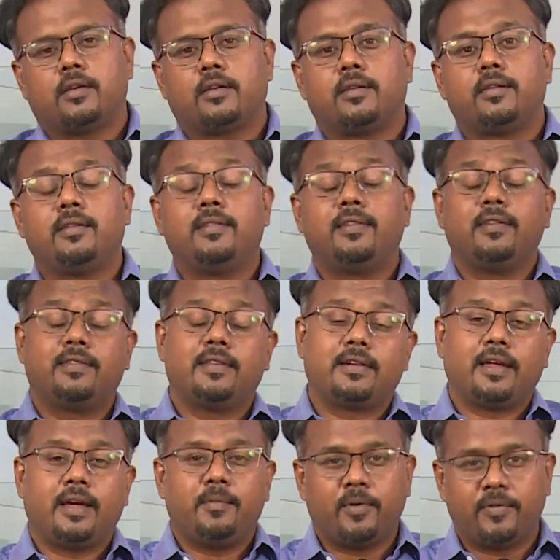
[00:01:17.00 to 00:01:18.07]
This is the
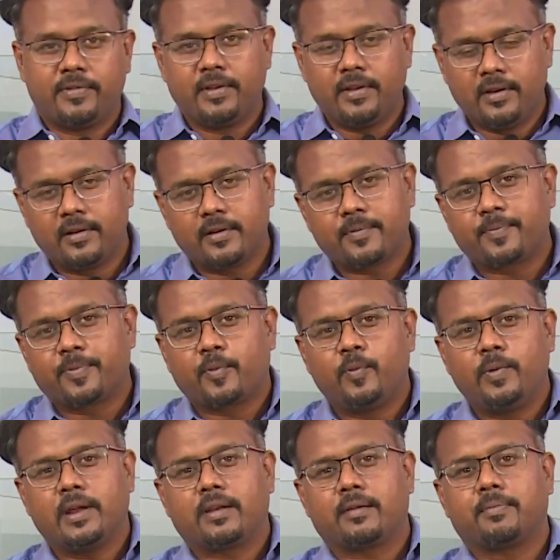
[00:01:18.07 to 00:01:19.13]
time of the year
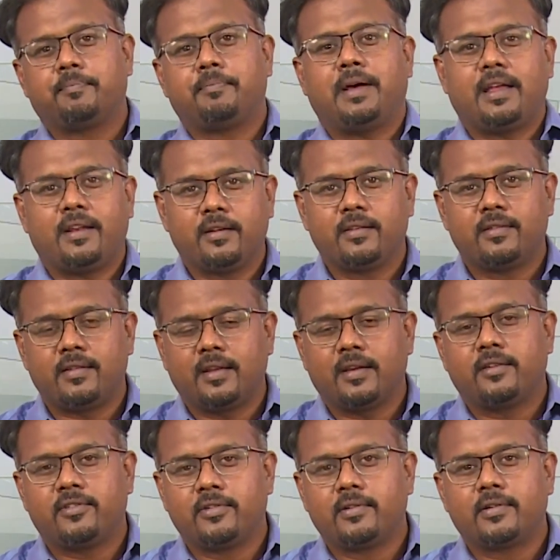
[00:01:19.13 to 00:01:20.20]
where parents
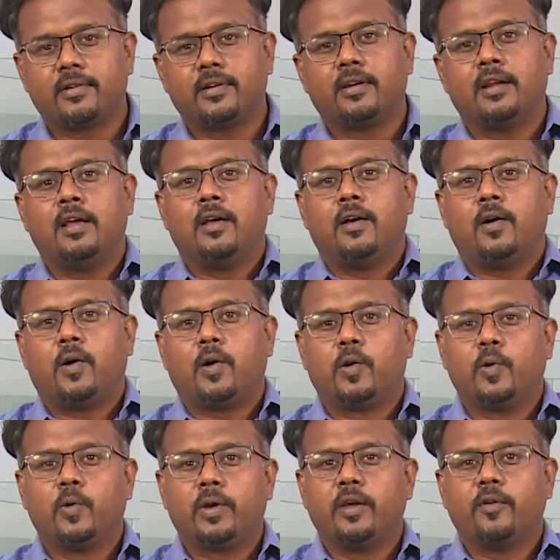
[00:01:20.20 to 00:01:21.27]
and children are
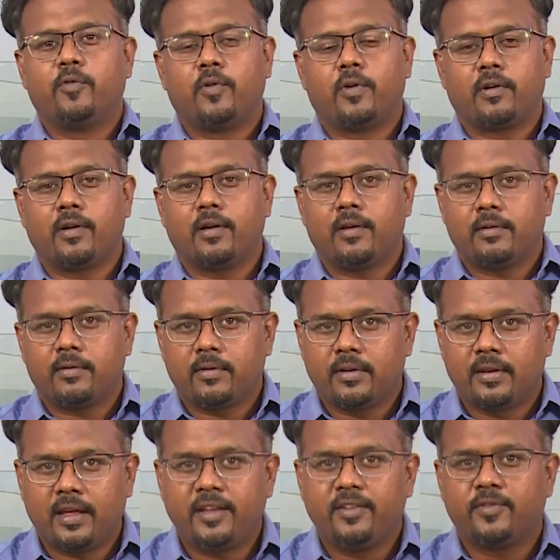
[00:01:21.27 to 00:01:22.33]
looking for a
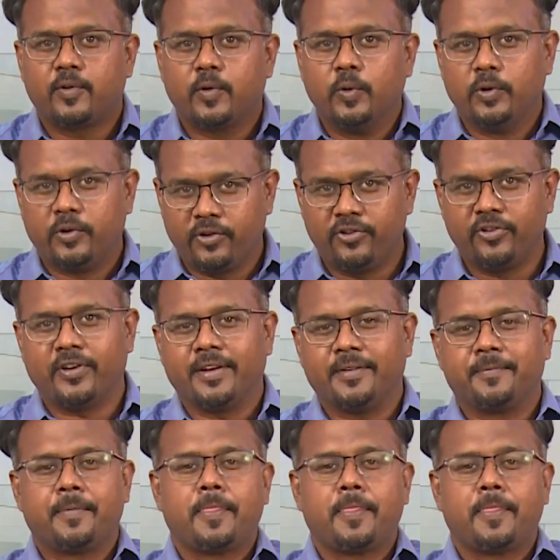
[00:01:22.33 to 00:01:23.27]
nice school to join.